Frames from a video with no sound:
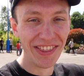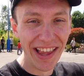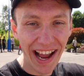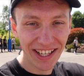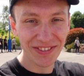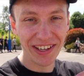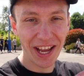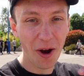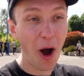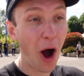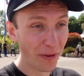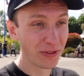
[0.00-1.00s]
the next video
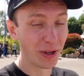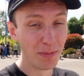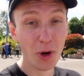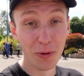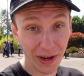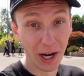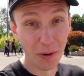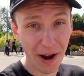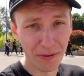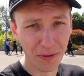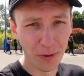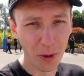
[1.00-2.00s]
after moving
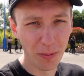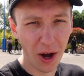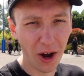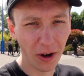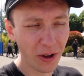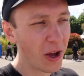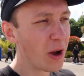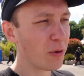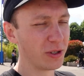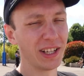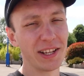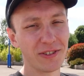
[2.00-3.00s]
away from Thorpe Park
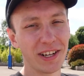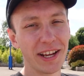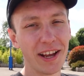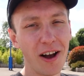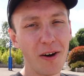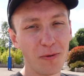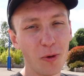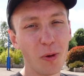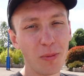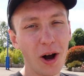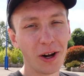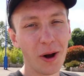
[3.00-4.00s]
was literally a
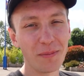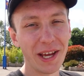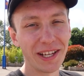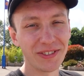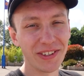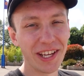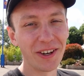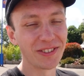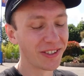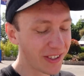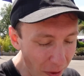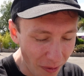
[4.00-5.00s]
Thorpe Park updates video.
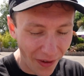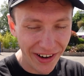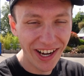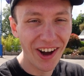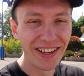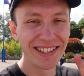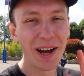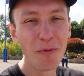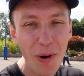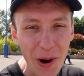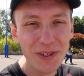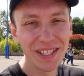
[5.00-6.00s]
So don't worry, guys, there
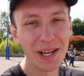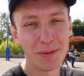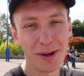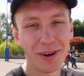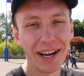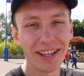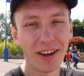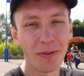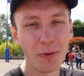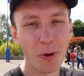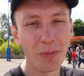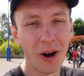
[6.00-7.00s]
will still be regular
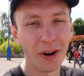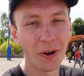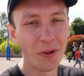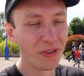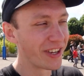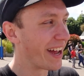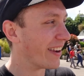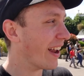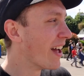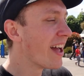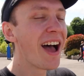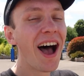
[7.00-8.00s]
Thorpe Park content.
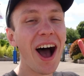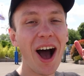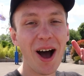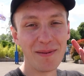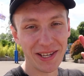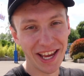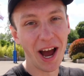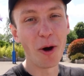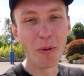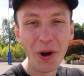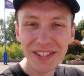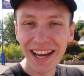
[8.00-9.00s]
And yeah, I
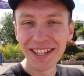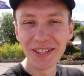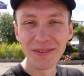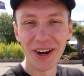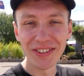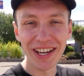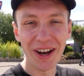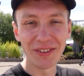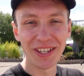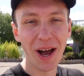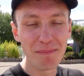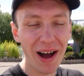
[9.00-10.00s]
won't say too much
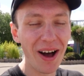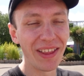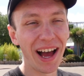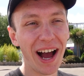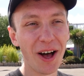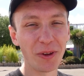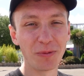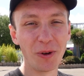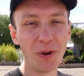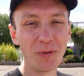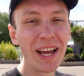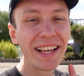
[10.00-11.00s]
else about that house
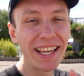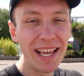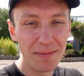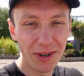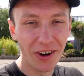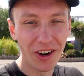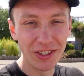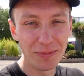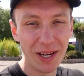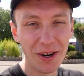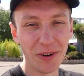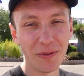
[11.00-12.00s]
move. Keep your eyes
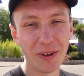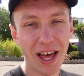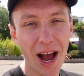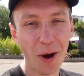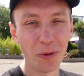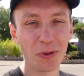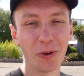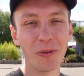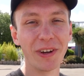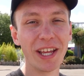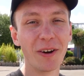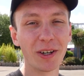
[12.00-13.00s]
peeled for the house tour
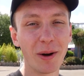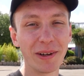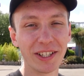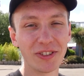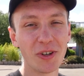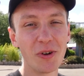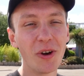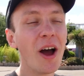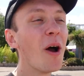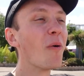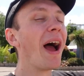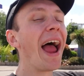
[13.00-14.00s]
video coming soon,
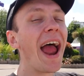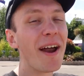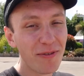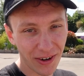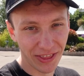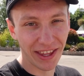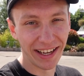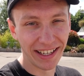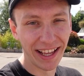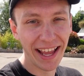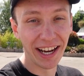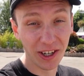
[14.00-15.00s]
where
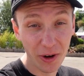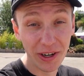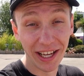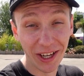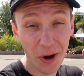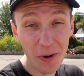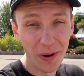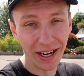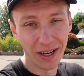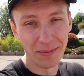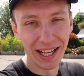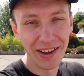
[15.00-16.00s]
everything, including who we're
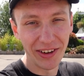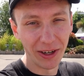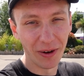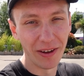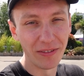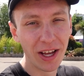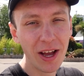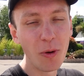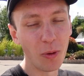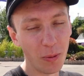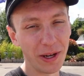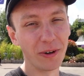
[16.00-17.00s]
gonna be living with,
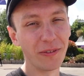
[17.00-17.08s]
will be